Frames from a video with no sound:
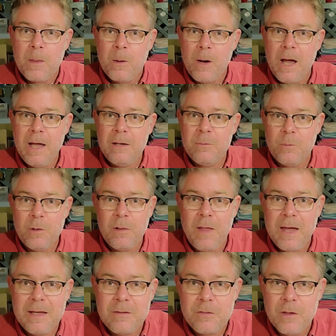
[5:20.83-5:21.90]
Right? We're
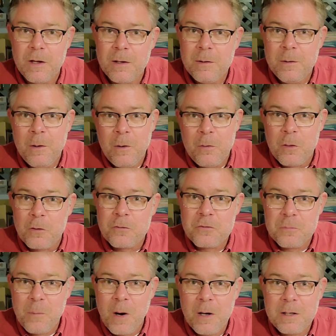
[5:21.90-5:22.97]
like the the
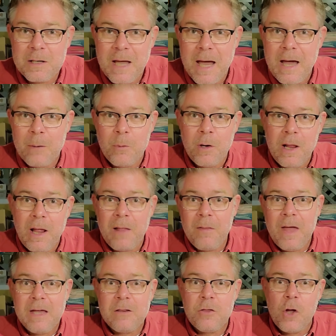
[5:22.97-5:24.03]
smart guy. We're not
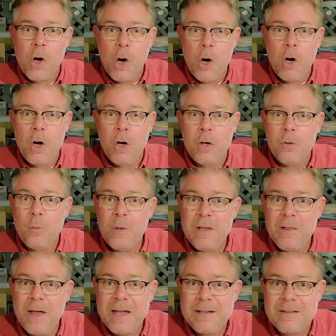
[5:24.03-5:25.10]
like the herd. We
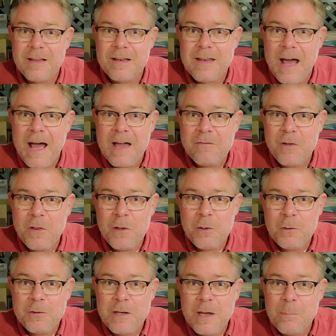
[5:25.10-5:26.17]
like to dive a
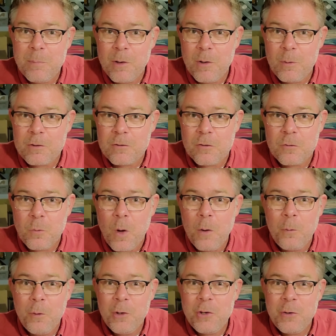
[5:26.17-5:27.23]
little deeper, which is
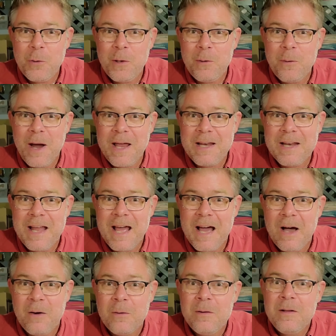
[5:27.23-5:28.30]
what we're doing right
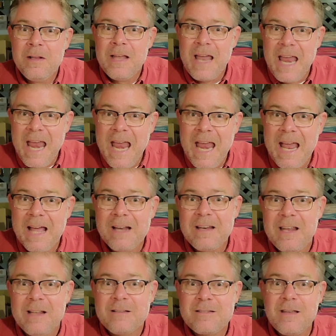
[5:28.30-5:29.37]
now.
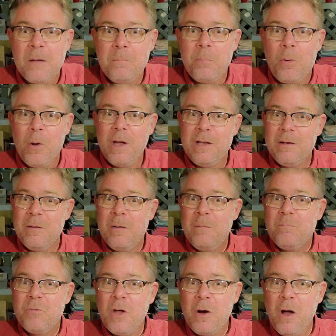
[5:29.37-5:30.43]
And at some
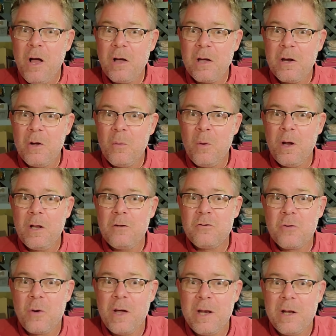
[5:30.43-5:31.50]
point, they're all going to want to
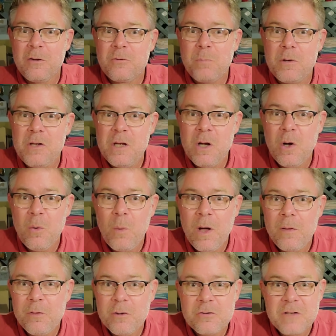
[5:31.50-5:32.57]
join us. But you know
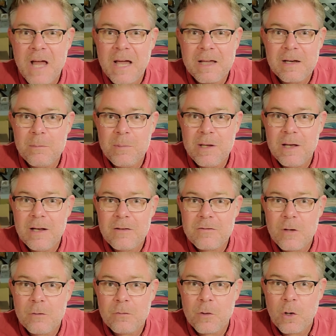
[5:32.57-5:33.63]
what? There's not going to be any
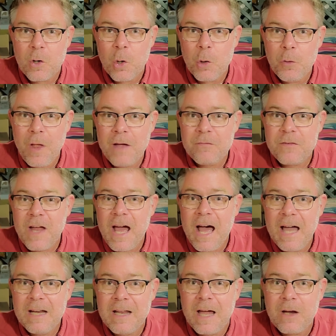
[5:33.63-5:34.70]
silver or gold left.
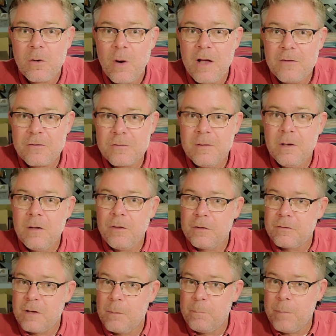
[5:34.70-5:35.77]
I digress.
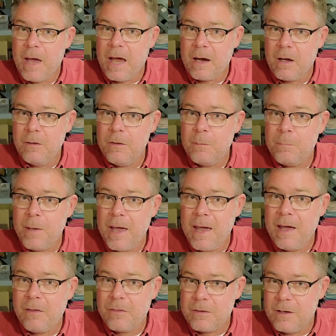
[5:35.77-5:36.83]
Let's get back on the
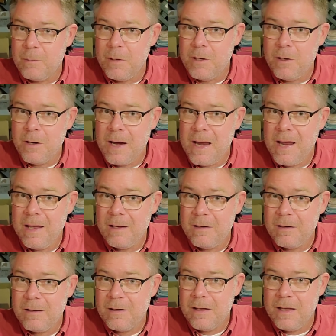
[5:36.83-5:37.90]
path. Give me your
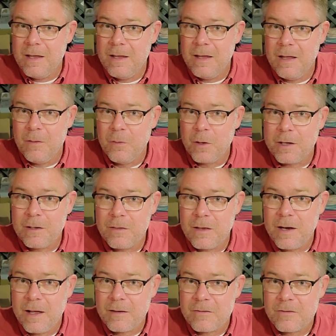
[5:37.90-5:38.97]
hand and look at
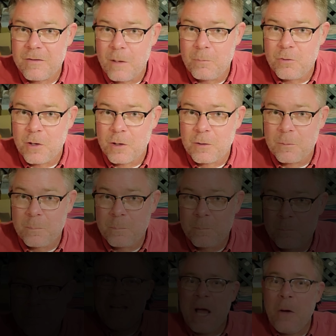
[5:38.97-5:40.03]
the next subject.
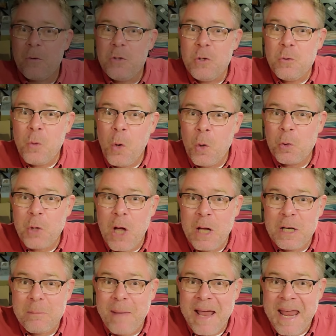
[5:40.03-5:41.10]
Now, you hold
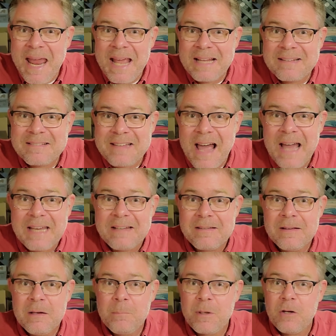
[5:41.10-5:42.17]
on to my hand tight
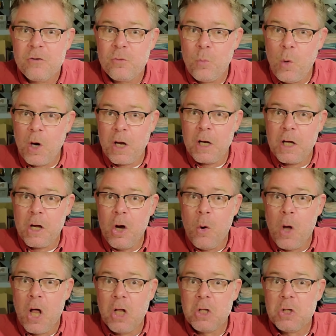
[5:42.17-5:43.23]
because we're going to
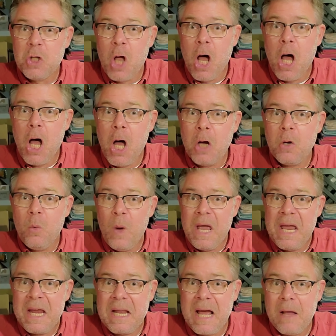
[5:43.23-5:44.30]
go a long
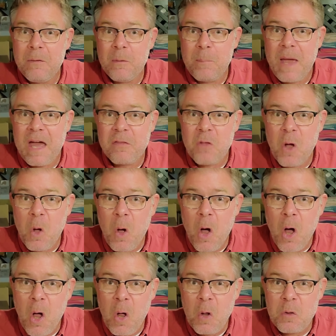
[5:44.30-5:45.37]
way down the path
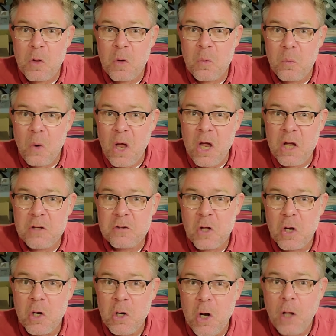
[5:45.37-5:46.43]
all the way
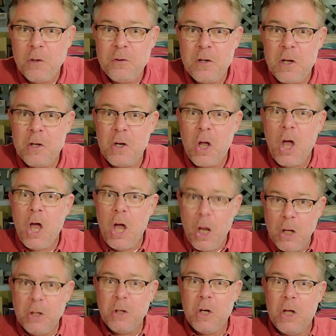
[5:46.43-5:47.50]
to London,
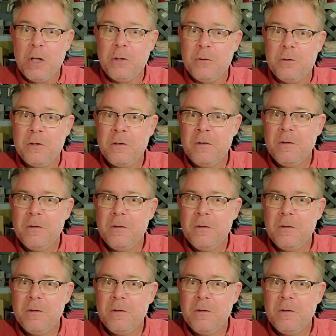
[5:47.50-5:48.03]
England.